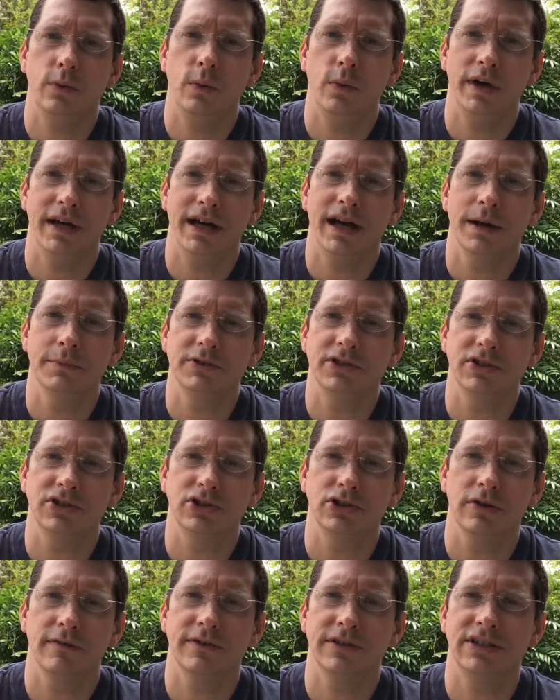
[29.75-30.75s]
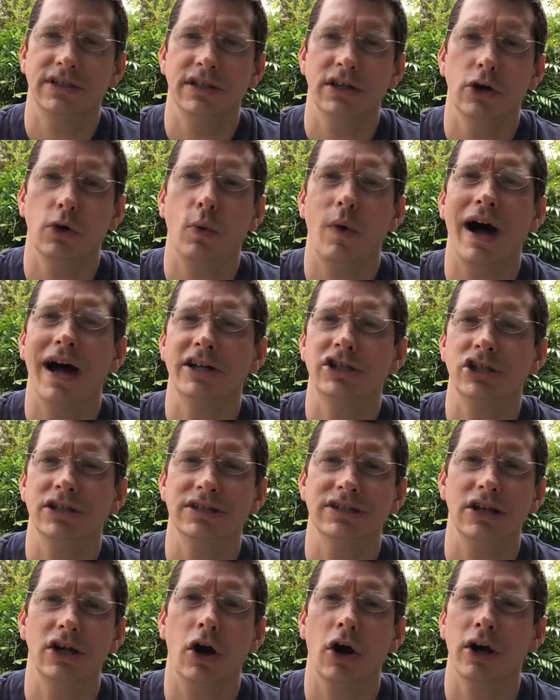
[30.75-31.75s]
when it comes to servicing your
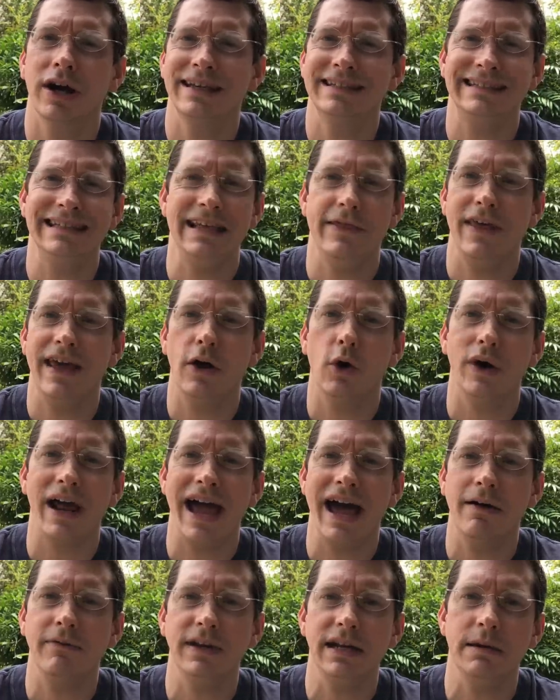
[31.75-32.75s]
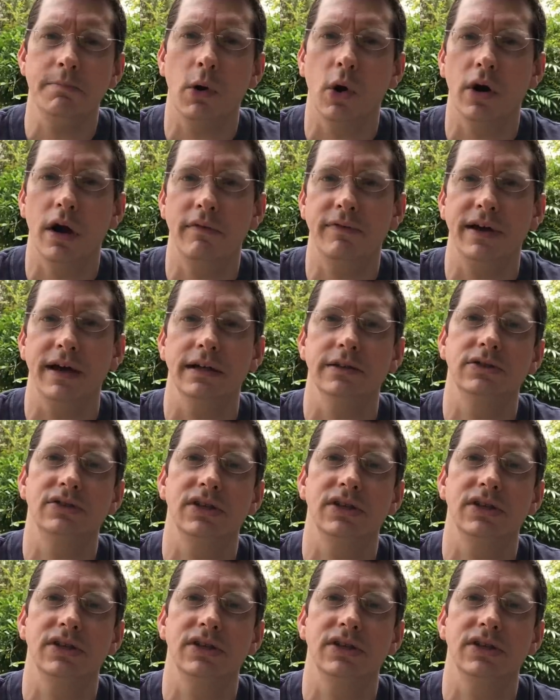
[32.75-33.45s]
watches at RSC, they don't have any more of it.